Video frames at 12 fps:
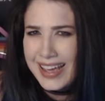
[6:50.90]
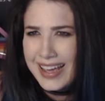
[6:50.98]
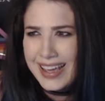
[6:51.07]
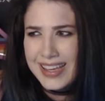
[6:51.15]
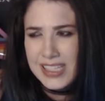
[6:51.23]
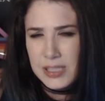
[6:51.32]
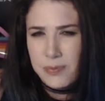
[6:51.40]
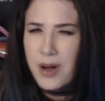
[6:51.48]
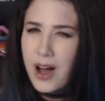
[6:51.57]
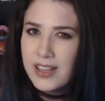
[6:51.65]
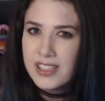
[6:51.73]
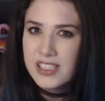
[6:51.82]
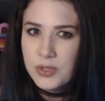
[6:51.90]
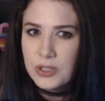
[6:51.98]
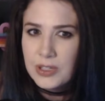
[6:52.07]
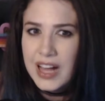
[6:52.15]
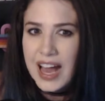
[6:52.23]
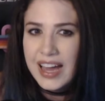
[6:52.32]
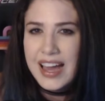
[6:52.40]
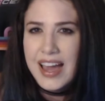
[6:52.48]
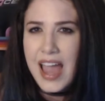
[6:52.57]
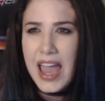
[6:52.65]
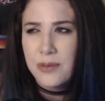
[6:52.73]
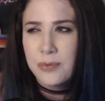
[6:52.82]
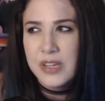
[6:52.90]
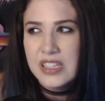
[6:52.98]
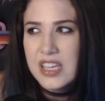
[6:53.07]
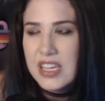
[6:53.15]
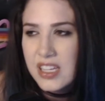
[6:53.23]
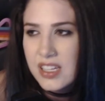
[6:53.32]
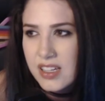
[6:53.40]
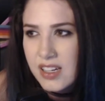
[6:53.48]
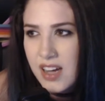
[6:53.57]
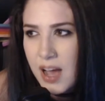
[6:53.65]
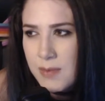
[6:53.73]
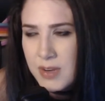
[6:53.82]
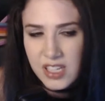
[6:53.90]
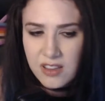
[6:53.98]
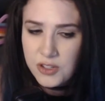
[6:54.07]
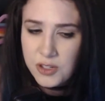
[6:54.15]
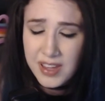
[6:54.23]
It's possible. I'm going to tell you the truth.